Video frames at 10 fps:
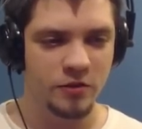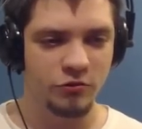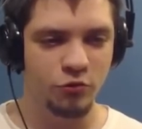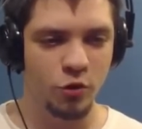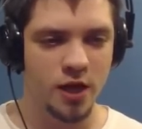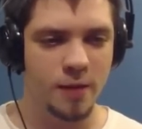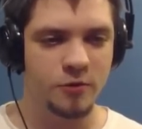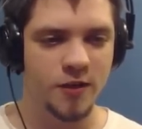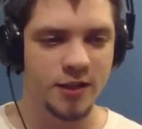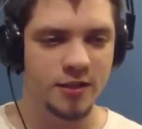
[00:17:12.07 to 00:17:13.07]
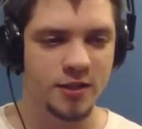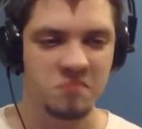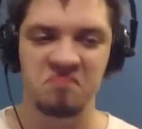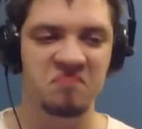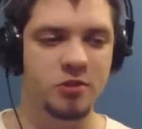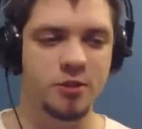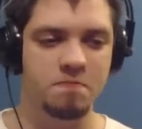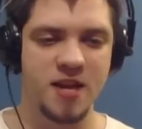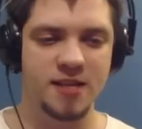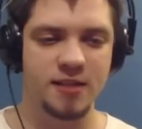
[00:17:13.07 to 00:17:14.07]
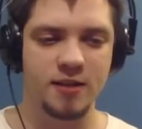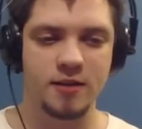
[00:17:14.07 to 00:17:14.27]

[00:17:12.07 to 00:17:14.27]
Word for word: Fully upgraded, it's amazing.